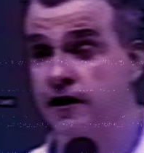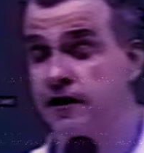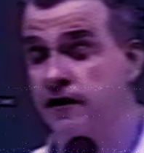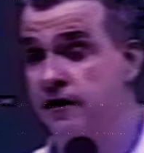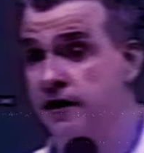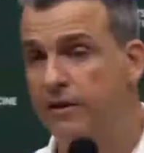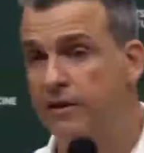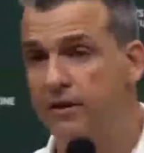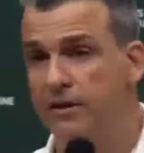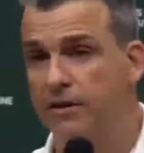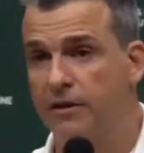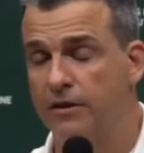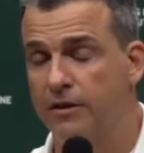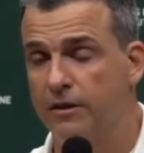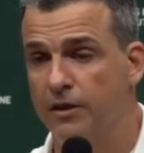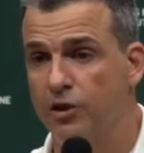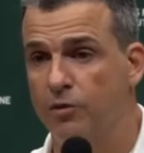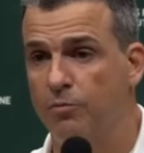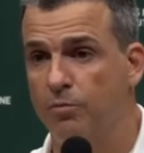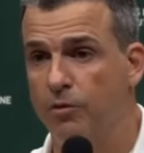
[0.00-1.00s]
and he's just
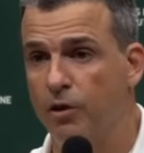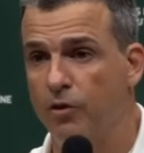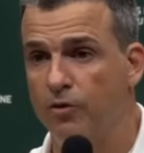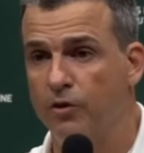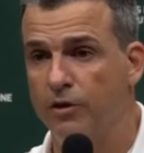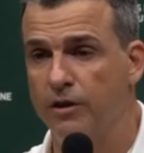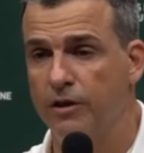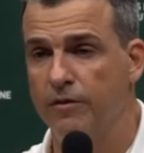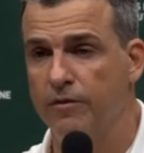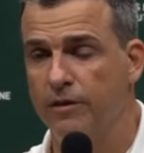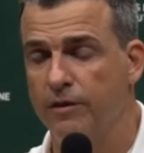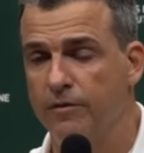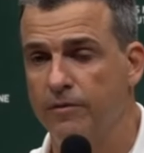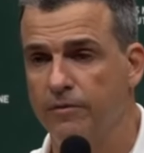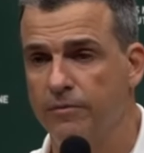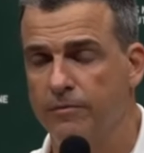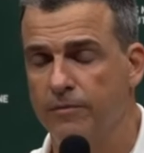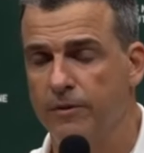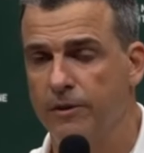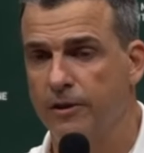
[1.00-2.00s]
explosive,
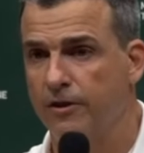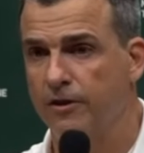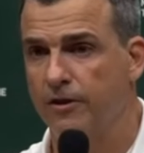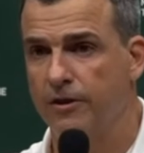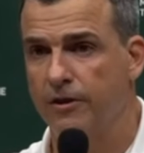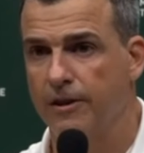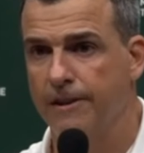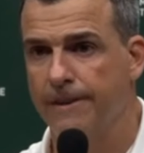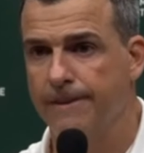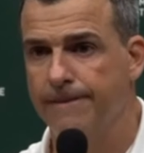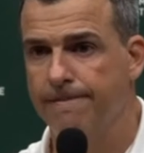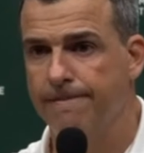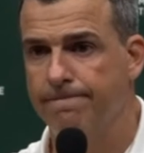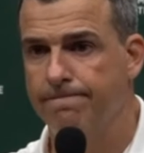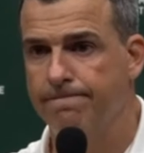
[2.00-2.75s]
and just um,